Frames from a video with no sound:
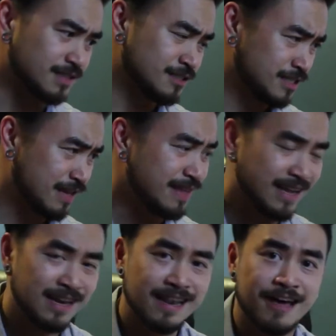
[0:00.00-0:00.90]
So I think
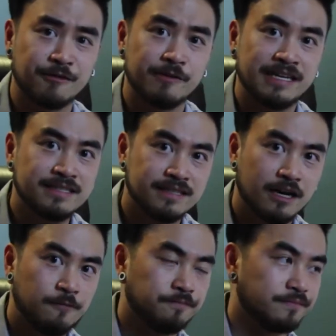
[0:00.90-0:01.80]
in a lot of ways,
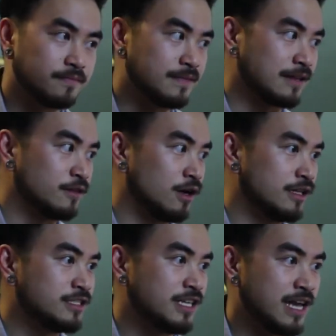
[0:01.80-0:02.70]
um,
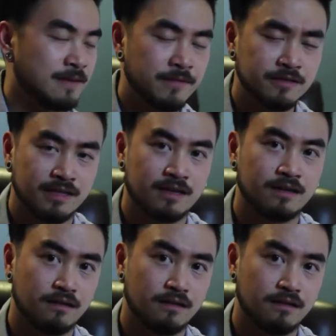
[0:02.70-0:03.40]
technology and music,